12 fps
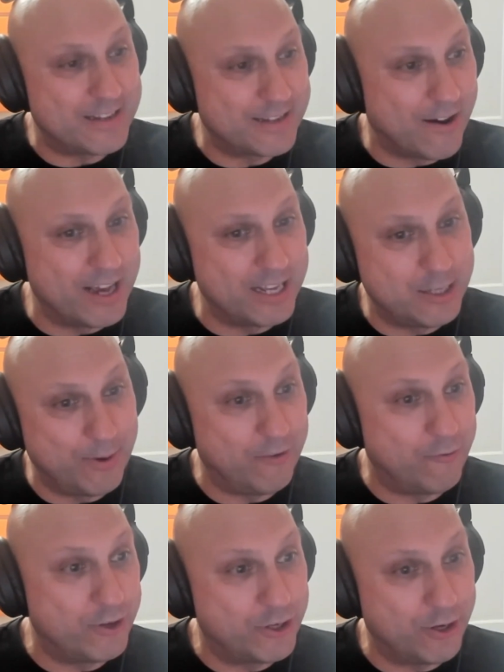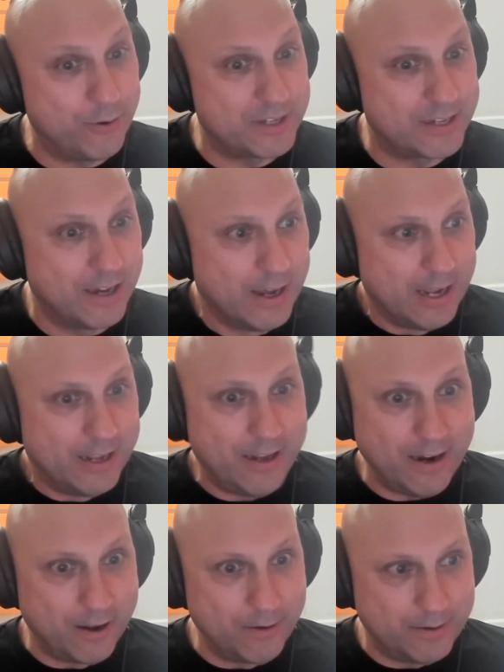started to introduce,
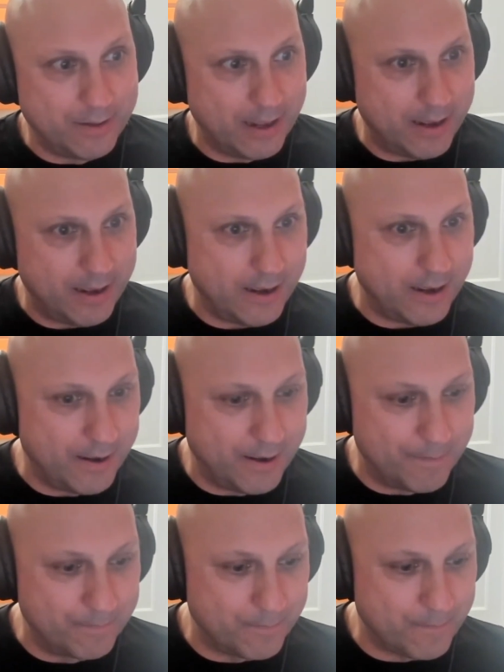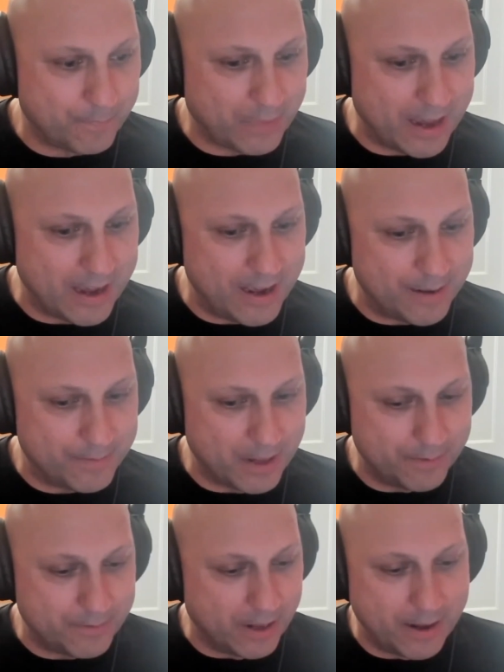the
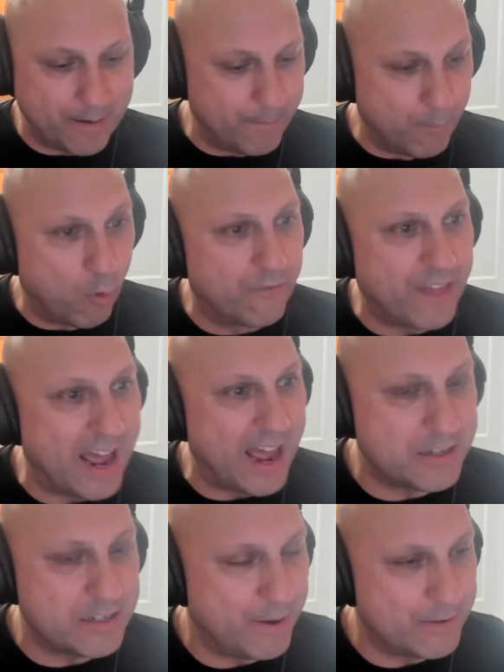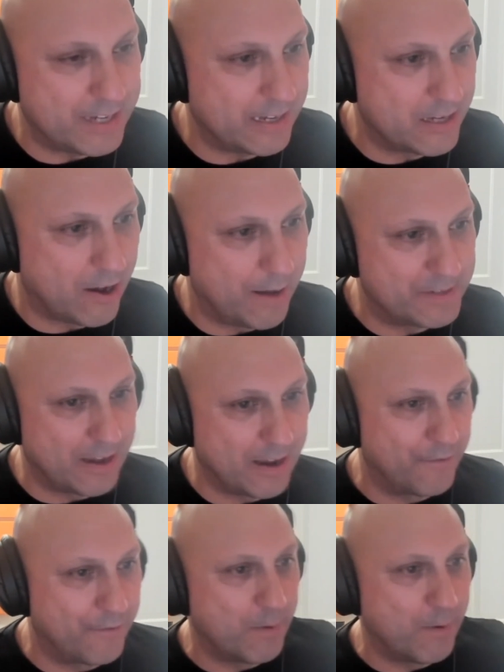more of the house music type
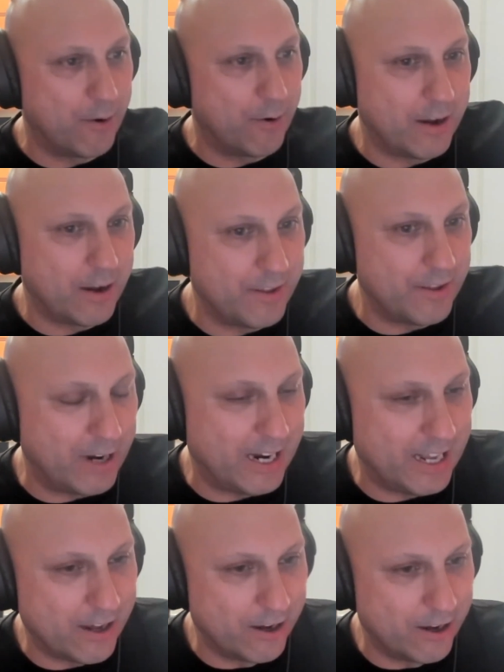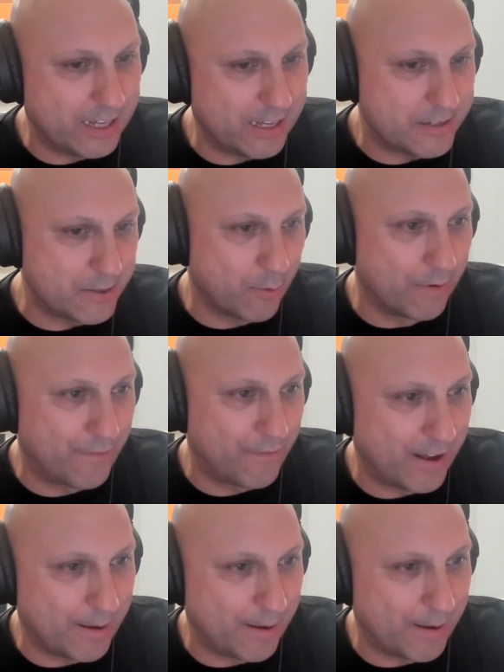stuff as well. The really early sort of